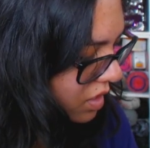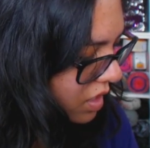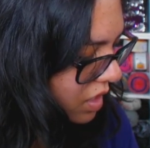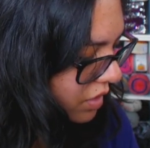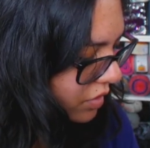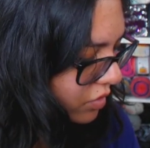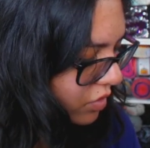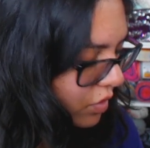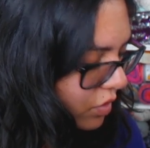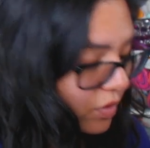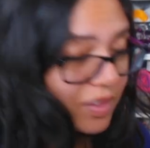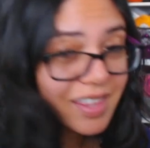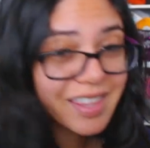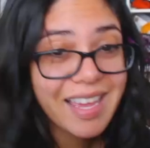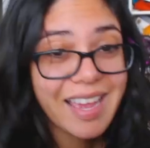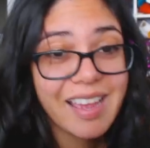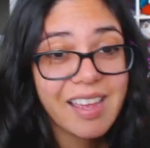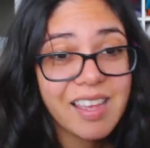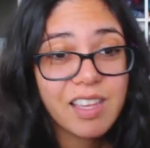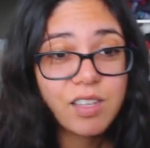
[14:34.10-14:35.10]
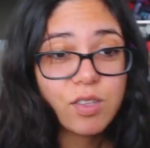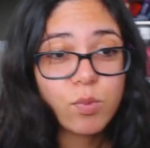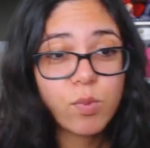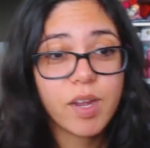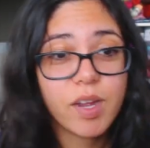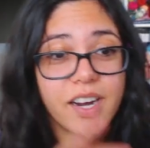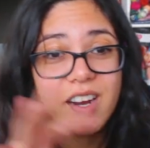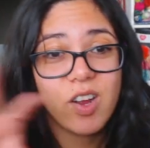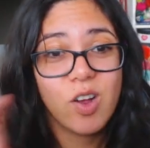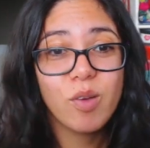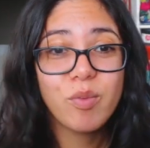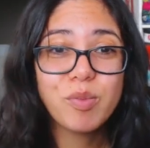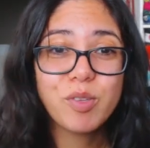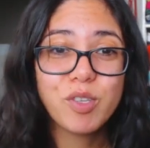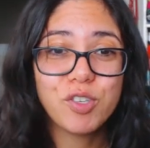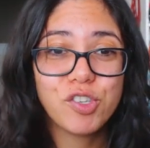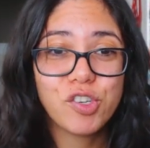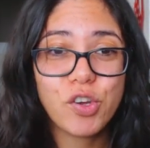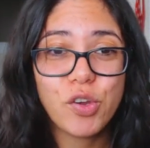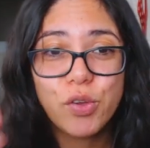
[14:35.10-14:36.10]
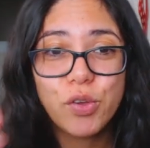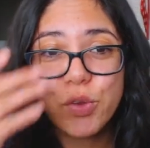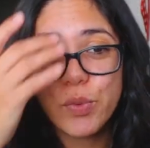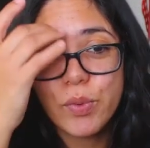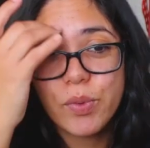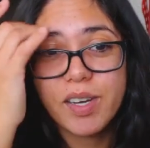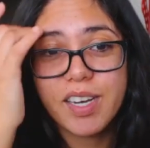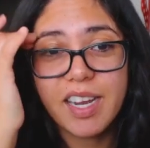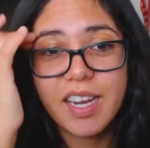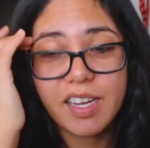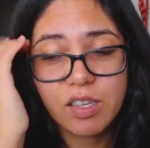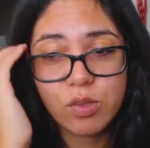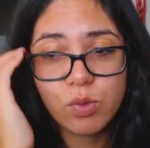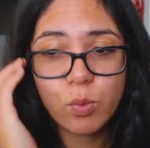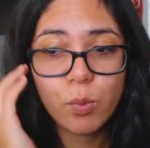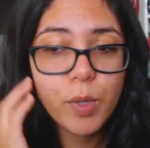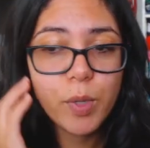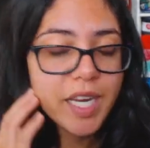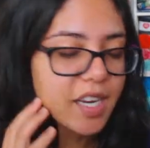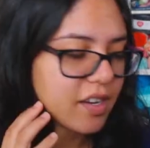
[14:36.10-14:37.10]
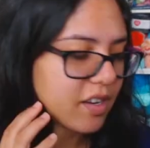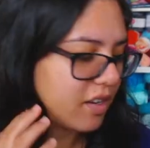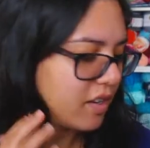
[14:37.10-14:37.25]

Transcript: So that is what I hope to show you next week.